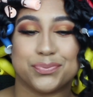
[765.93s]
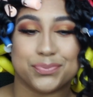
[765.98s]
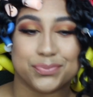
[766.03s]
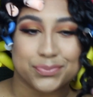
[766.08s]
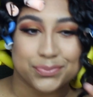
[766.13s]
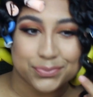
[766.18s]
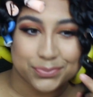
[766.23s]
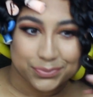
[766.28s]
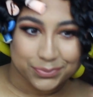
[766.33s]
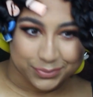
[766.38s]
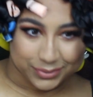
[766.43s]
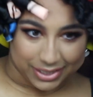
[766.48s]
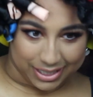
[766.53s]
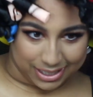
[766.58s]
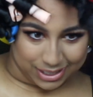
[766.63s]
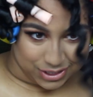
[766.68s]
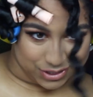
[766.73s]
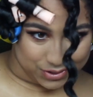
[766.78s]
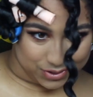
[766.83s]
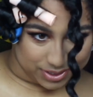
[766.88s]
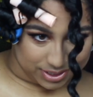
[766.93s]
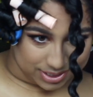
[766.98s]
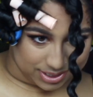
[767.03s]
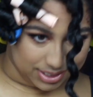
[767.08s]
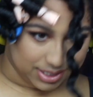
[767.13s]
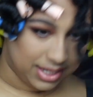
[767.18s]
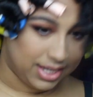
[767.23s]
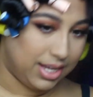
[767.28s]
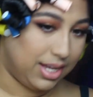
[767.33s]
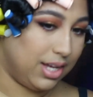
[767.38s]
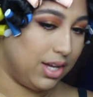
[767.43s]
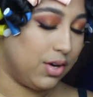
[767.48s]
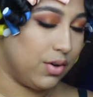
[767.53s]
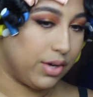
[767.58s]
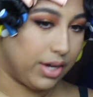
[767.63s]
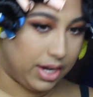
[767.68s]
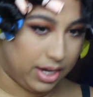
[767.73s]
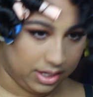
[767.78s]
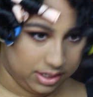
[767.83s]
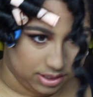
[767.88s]
Interesting.
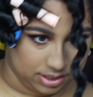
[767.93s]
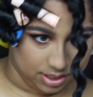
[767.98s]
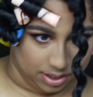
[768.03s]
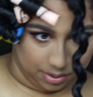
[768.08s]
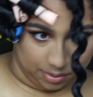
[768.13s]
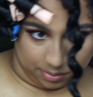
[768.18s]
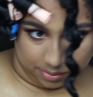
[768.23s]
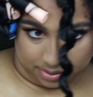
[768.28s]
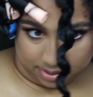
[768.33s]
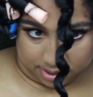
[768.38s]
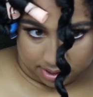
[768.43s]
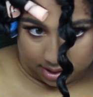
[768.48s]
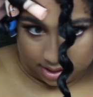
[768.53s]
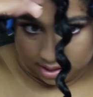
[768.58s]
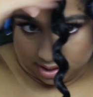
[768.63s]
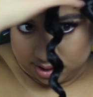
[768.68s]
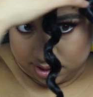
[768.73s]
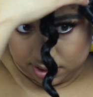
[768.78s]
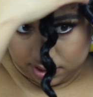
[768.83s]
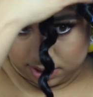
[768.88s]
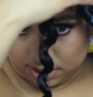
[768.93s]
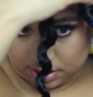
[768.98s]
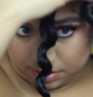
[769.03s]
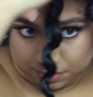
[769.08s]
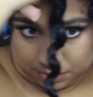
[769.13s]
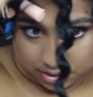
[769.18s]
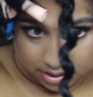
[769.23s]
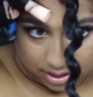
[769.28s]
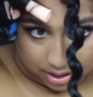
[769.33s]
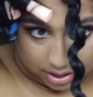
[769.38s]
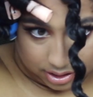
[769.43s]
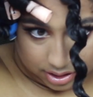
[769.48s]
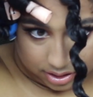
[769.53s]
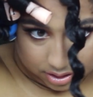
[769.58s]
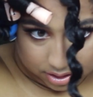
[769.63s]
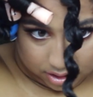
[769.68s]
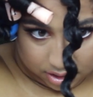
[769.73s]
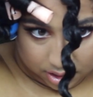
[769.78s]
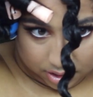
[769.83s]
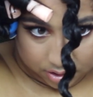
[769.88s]
Okay, so let me take
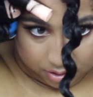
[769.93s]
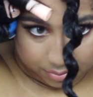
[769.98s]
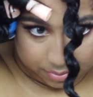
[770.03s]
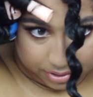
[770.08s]
down another